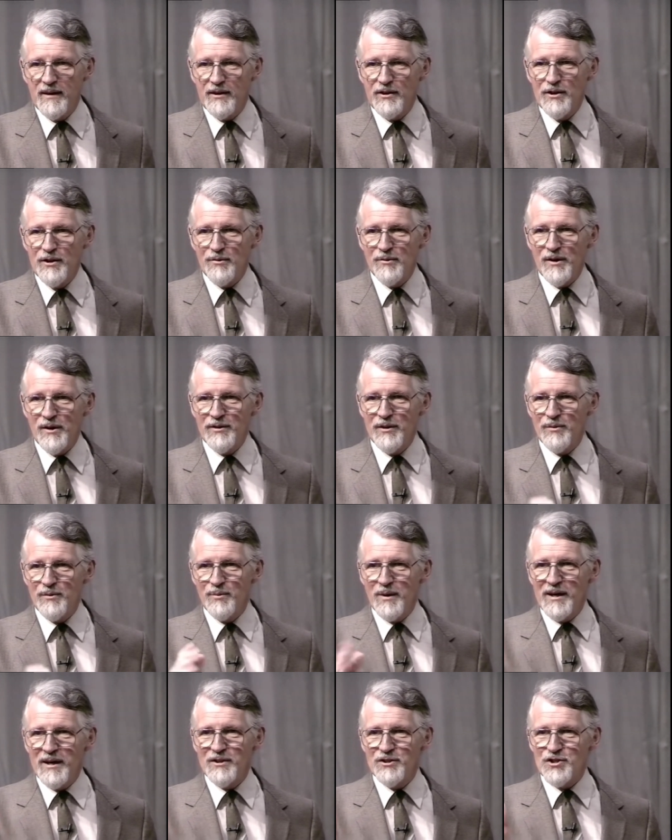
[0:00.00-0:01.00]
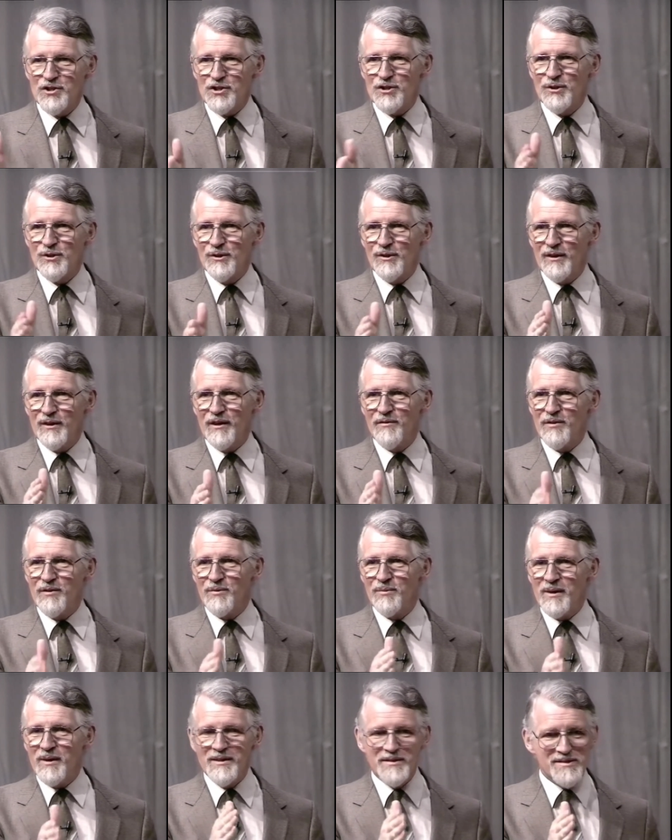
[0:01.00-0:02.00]
You're on the right shore of
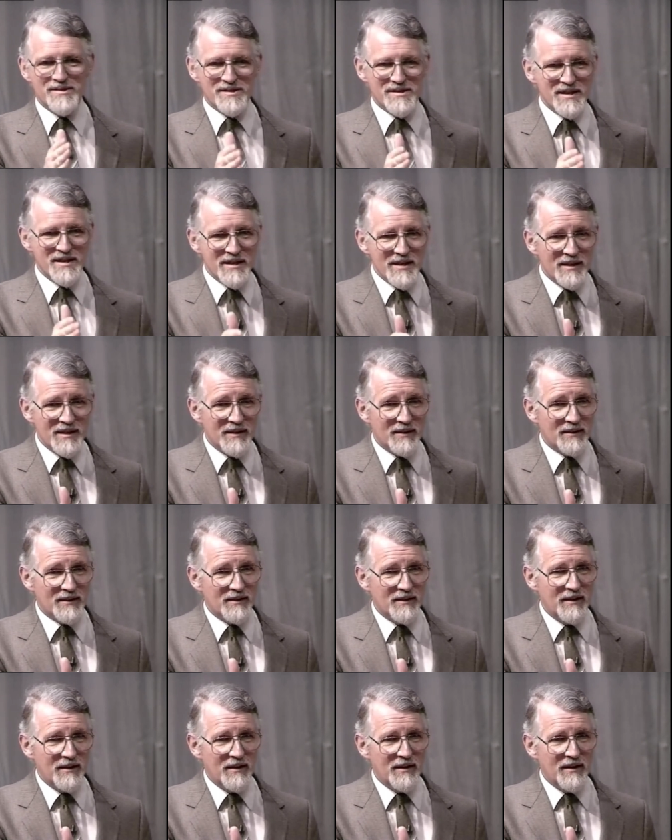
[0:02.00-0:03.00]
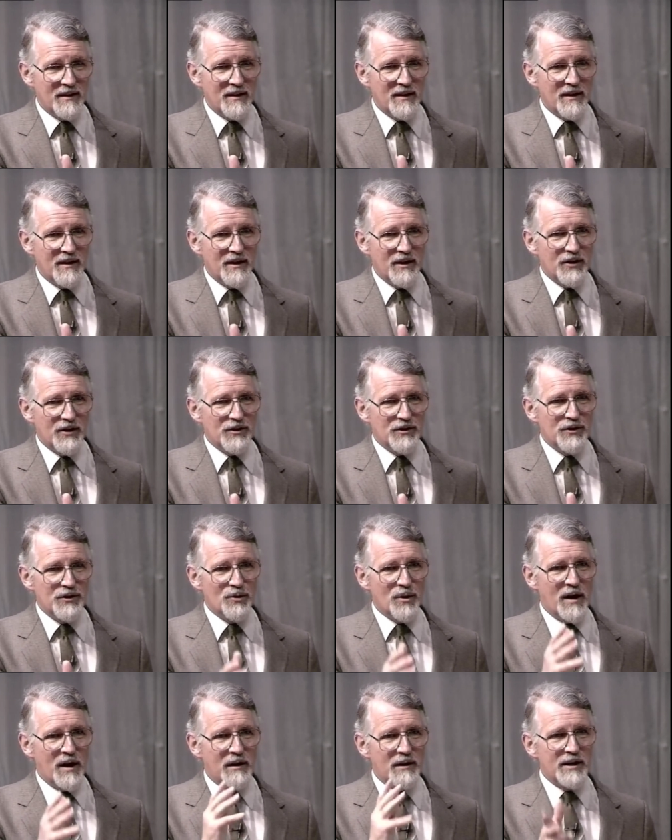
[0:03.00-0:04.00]
the Red Sea.
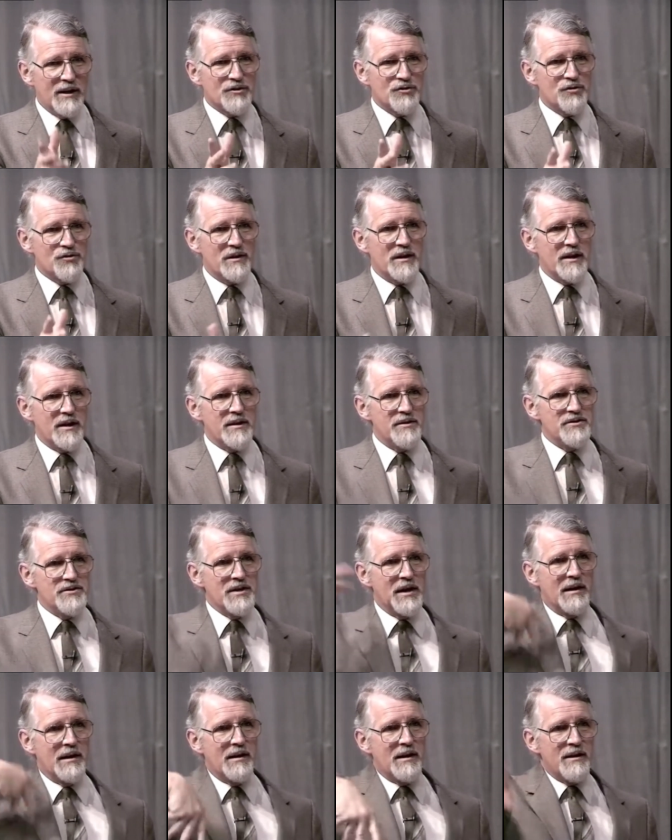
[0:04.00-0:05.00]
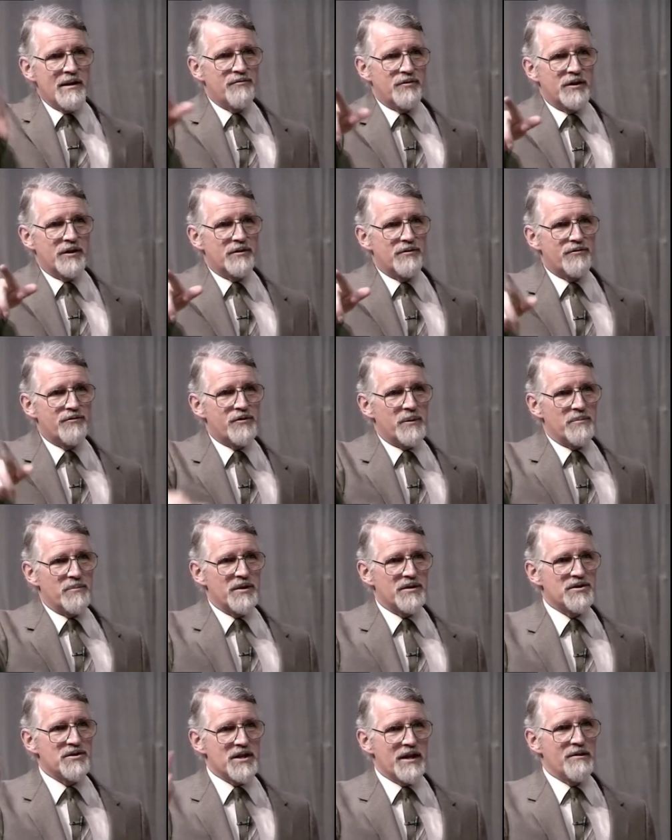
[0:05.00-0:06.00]
You are literally delivered from
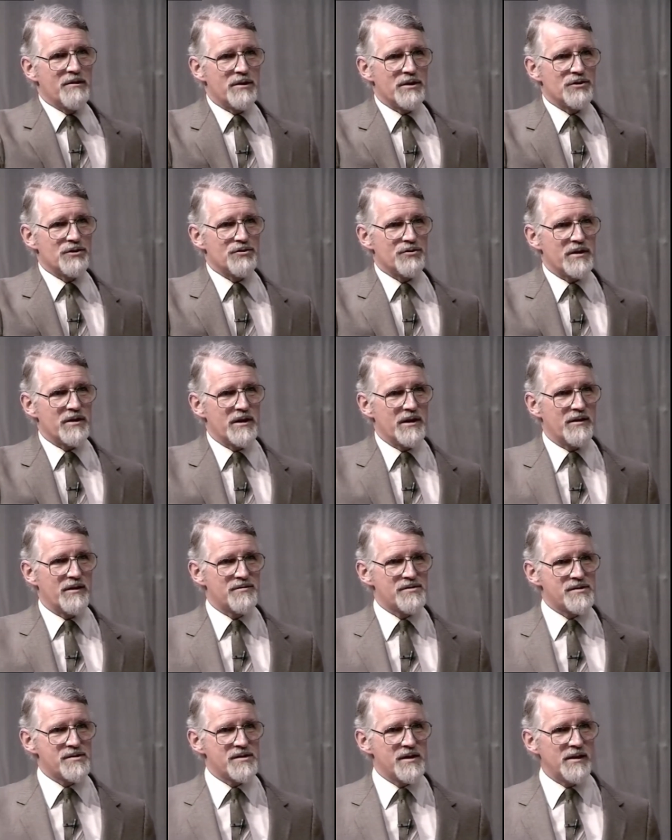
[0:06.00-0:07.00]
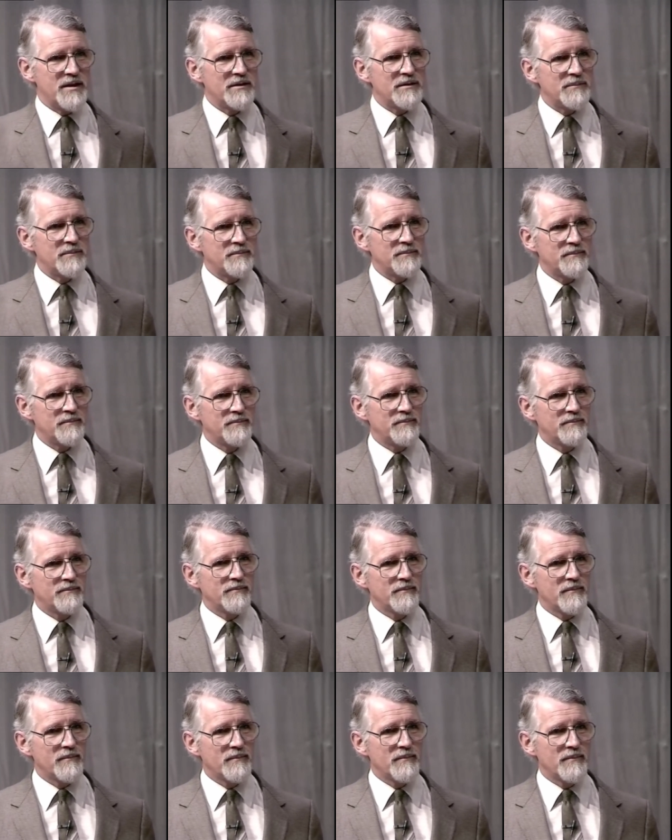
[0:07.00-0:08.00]
the territory of
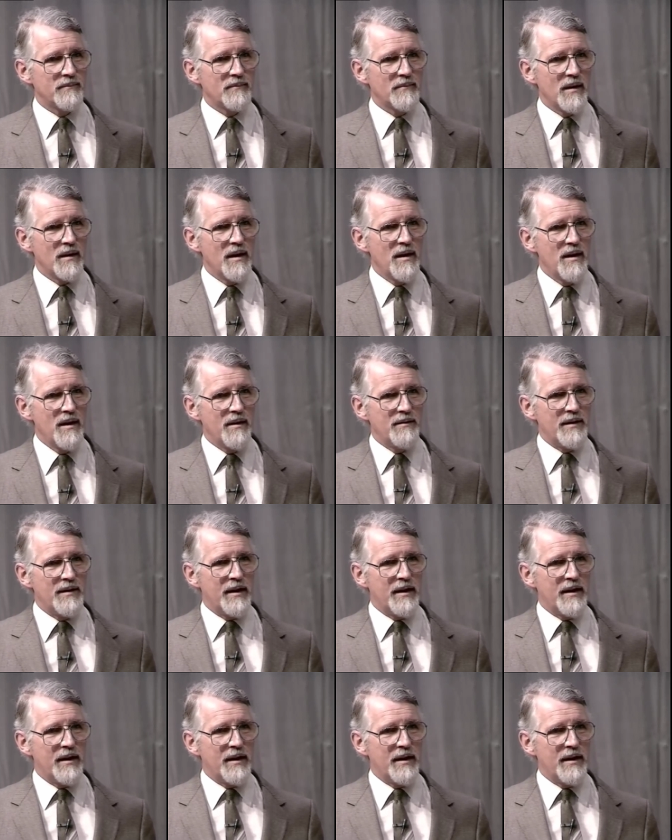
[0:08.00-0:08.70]
Satan.